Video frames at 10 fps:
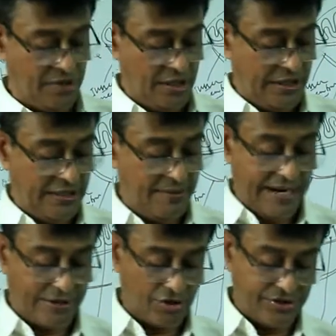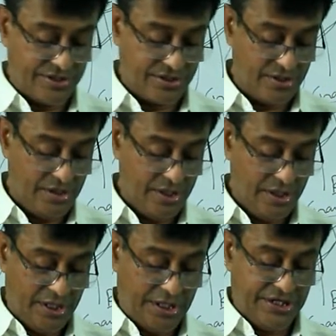In mitosis,
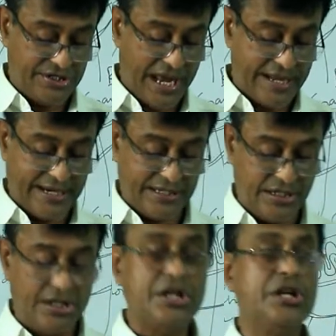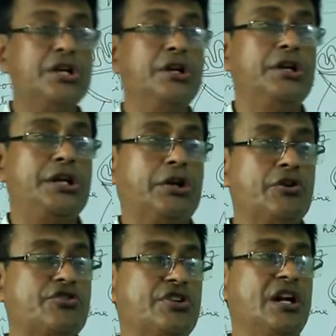indirect
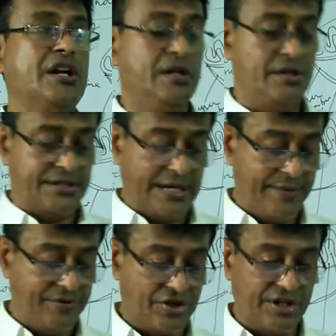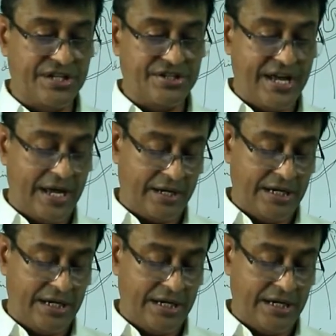equational cell division is there.